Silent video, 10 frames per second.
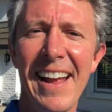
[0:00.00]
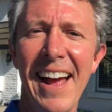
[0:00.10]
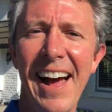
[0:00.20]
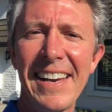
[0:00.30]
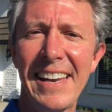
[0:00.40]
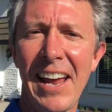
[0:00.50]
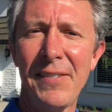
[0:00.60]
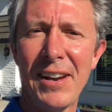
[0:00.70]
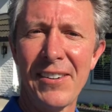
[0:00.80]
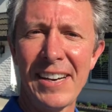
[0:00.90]
Hi, Dave
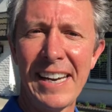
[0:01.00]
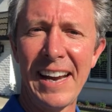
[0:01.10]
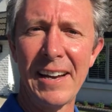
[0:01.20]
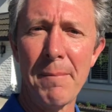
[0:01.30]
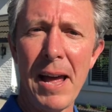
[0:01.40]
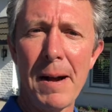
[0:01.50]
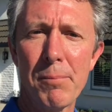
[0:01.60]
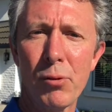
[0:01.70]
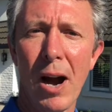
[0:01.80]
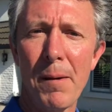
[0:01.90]
here again. I'm at a
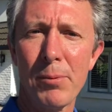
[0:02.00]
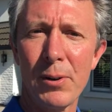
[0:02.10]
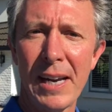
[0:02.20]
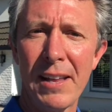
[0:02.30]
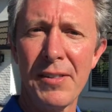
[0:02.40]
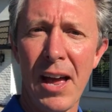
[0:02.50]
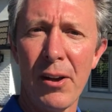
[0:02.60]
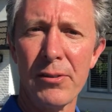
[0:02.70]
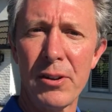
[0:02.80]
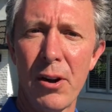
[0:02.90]
property in
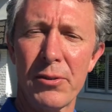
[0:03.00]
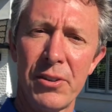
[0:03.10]
Thousand Oaks.